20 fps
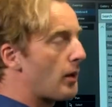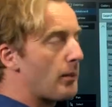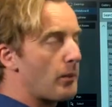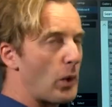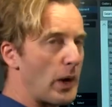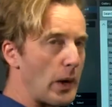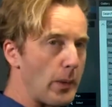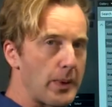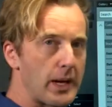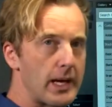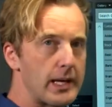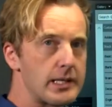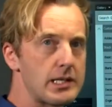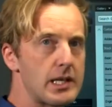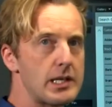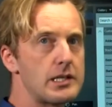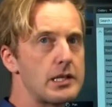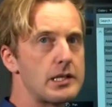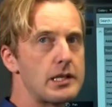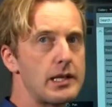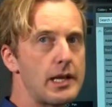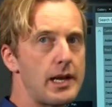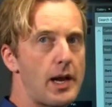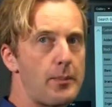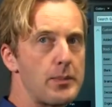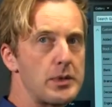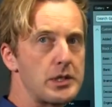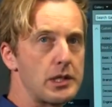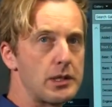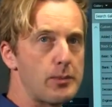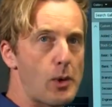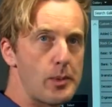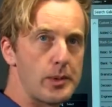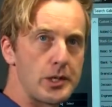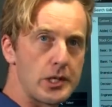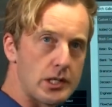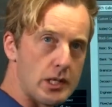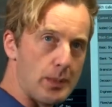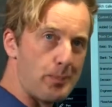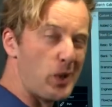paying attention to the numbers at the moment, just the
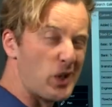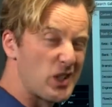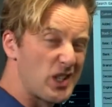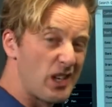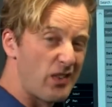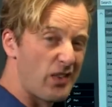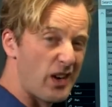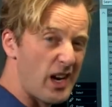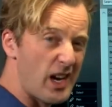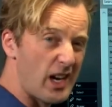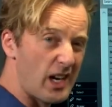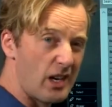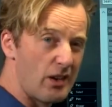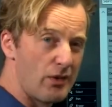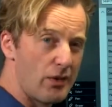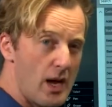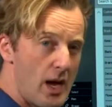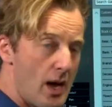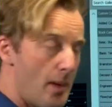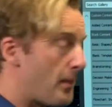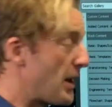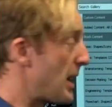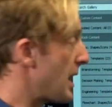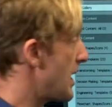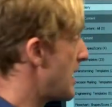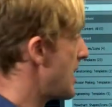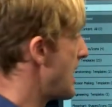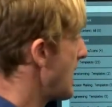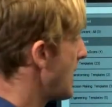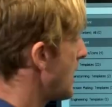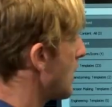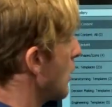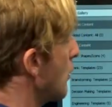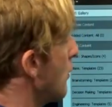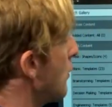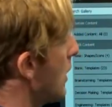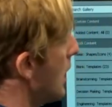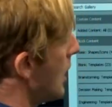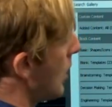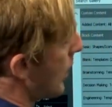positive and negative, but a negative, what
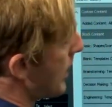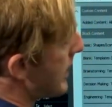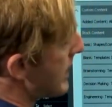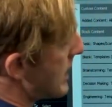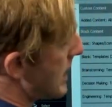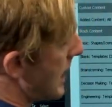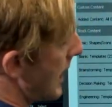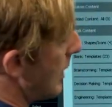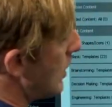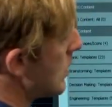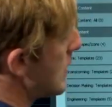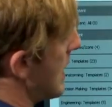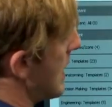it tells us